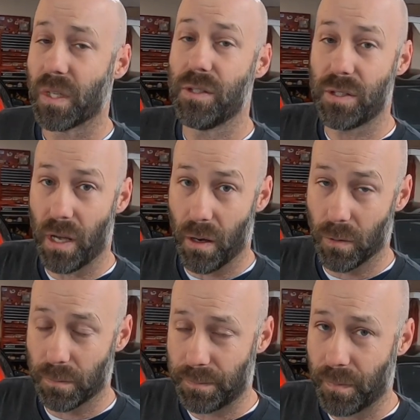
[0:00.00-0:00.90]

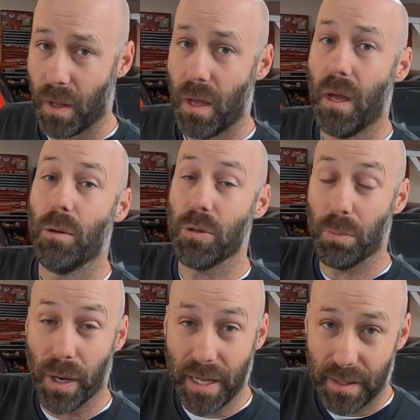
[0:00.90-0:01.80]
So, to
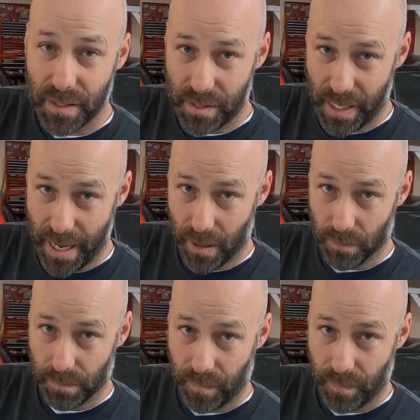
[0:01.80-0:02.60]
break this down,